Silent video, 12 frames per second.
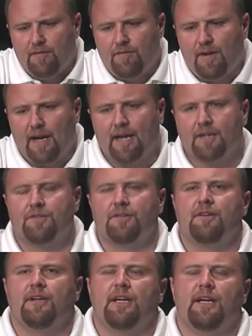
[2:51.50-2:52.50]

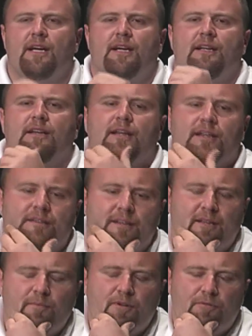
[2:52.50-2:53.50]
factor in
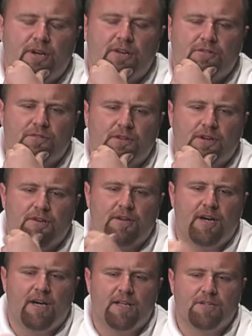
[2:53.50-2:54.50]
telling me where I was going to go to
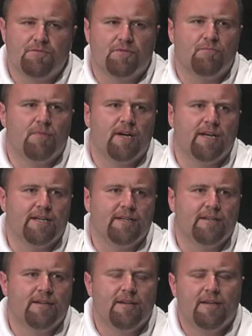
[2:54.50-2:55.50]
college was money.
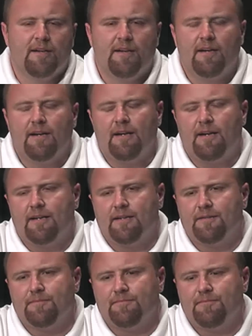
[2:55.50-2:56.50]

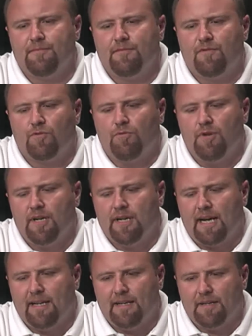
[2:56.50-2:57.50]
For
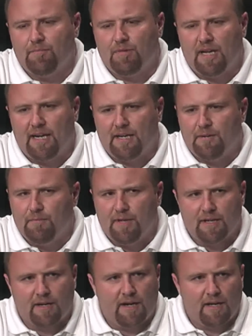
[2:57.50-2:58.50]
one, I didn't apply to
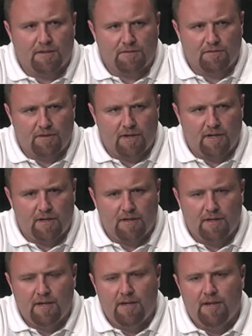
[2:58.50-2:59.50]
many colleges at
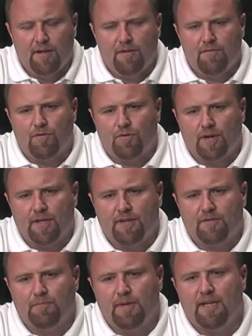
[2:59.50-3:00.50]
all. And
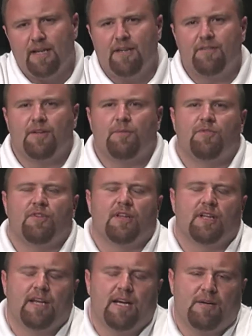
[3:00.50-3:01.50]
it seems
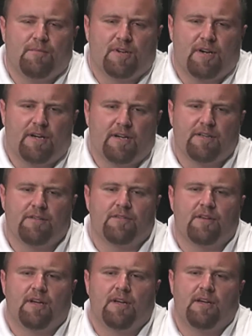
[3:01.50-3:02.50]
silly now,
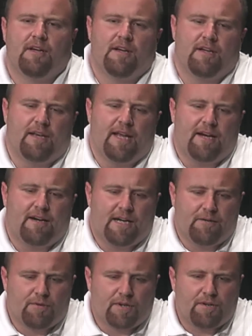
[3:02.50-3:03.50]
because now
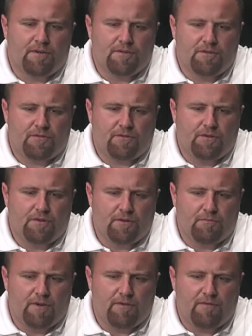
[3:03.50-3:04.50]
I would encourage a
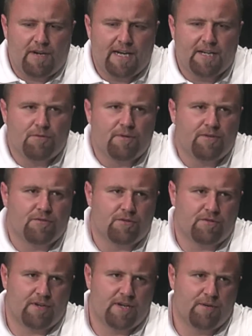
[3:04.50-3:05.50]
student, well, find a
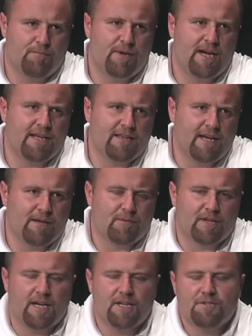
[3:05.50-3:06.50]
resource to help pay the
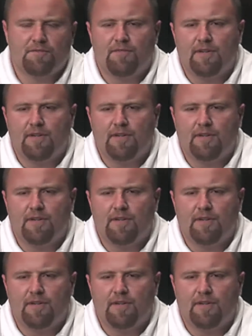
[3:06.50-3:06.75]
application